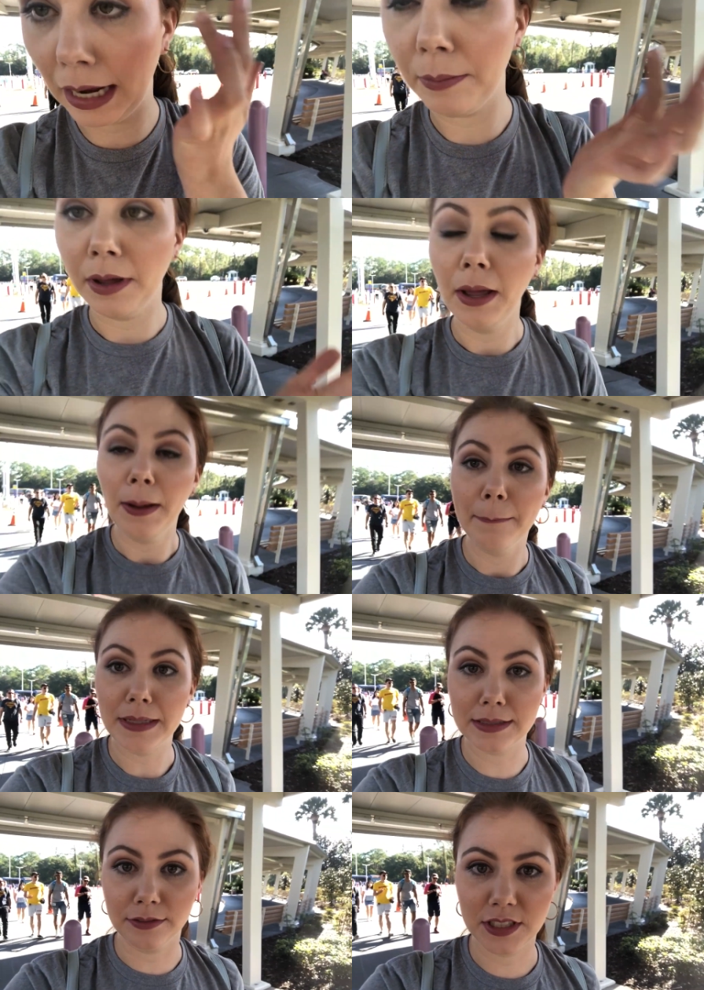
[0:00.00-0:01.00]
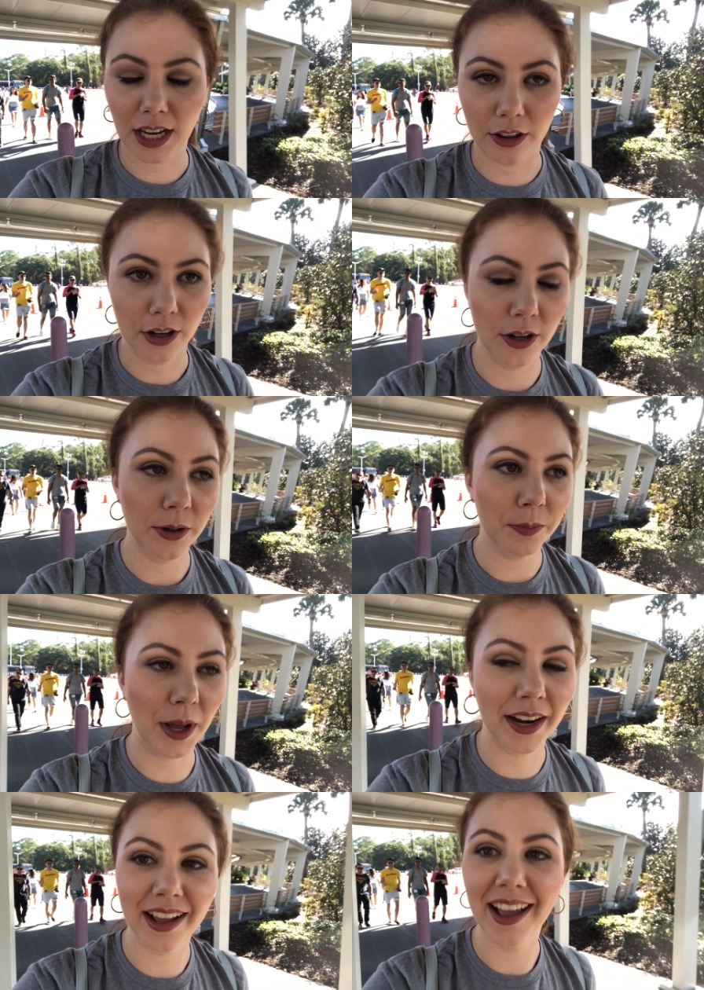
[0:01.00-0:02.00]
get myself together. But
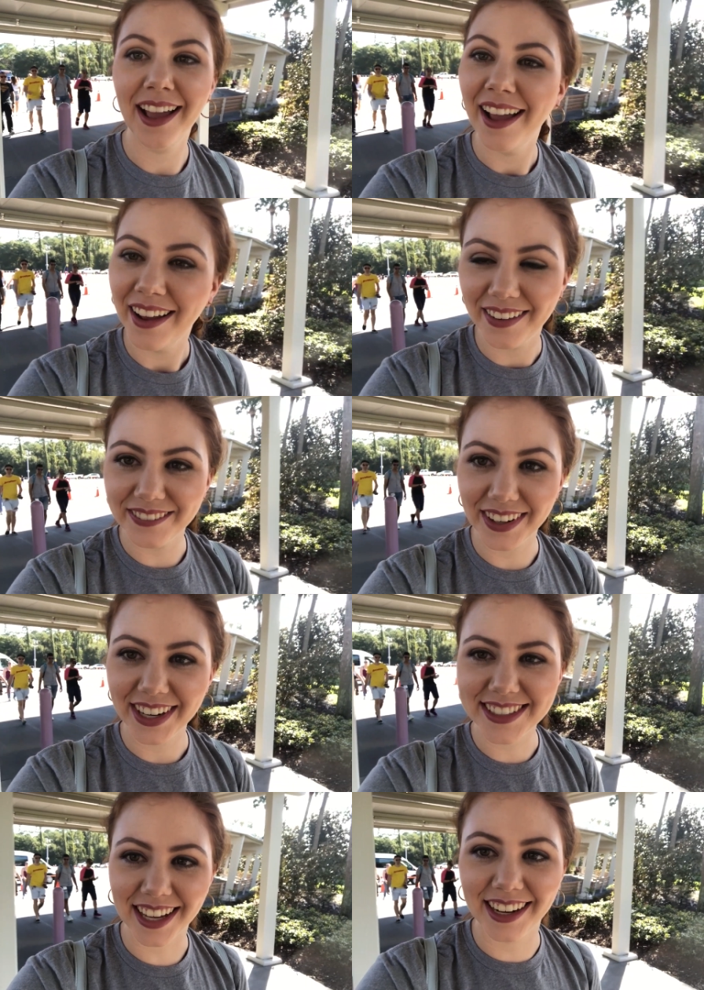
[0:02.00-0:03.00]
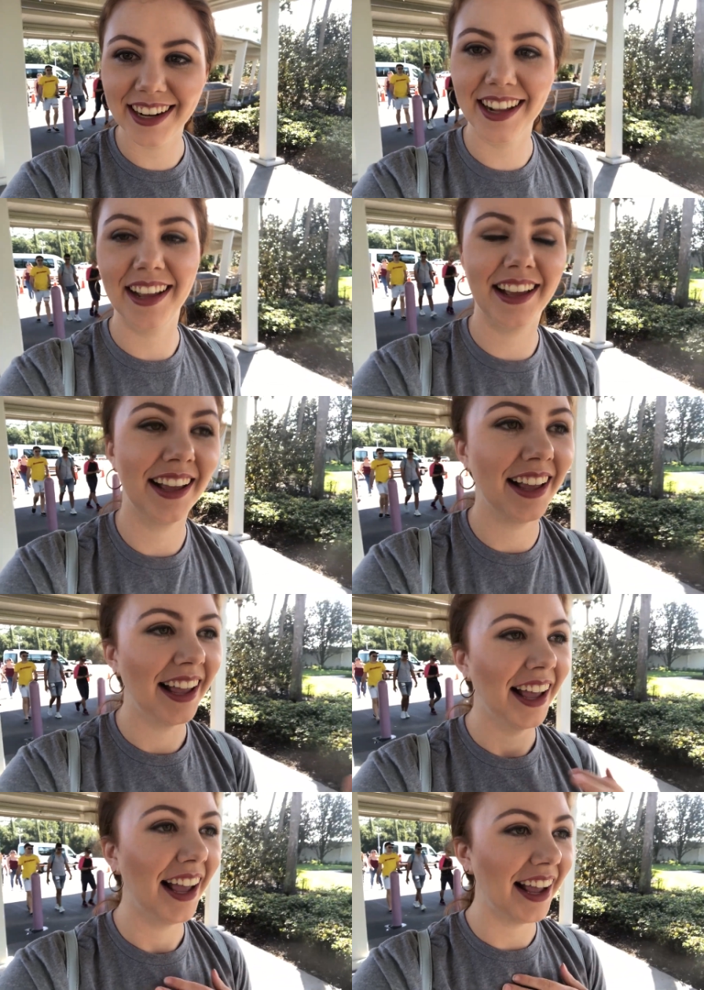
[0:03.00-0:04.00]
I'm very excited.
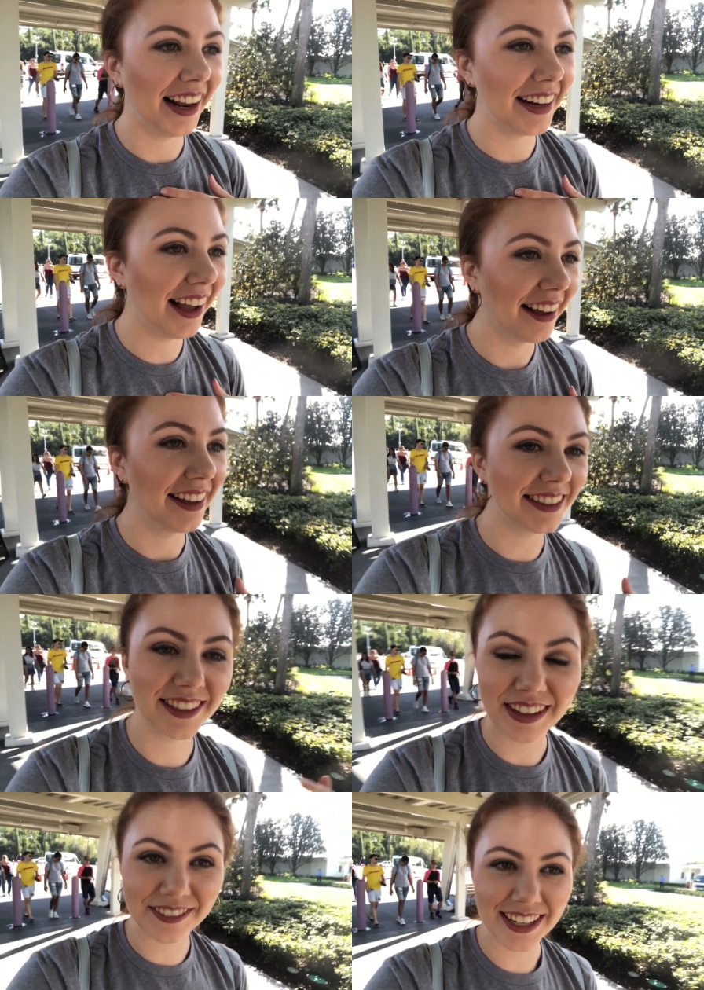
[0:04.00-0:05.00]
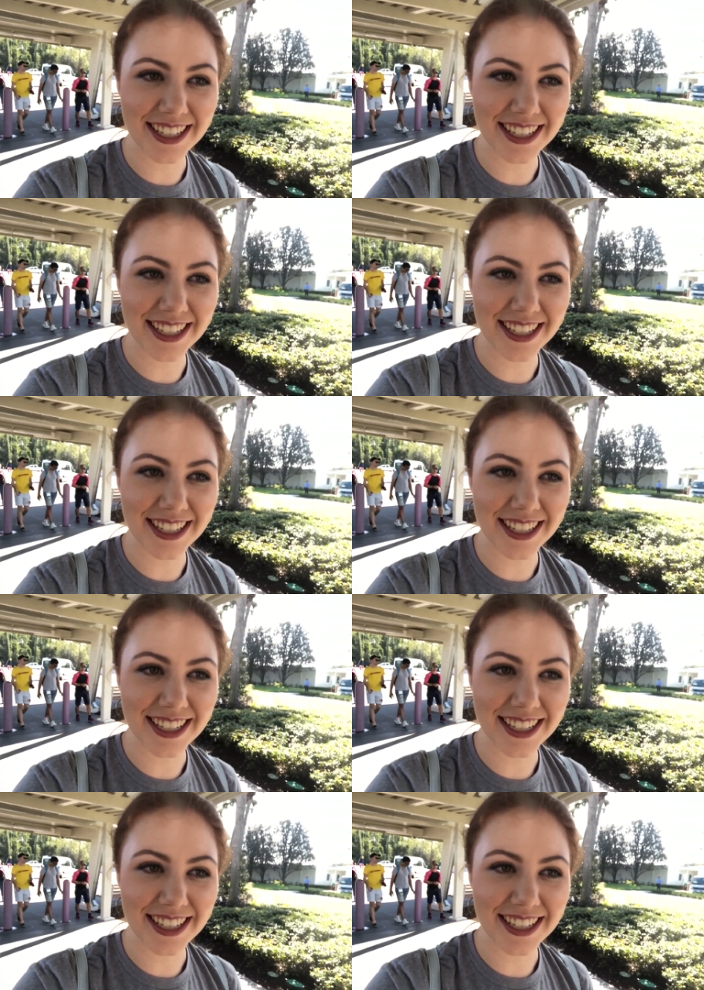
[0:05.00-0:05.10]
And yeah, it's gonna be a fun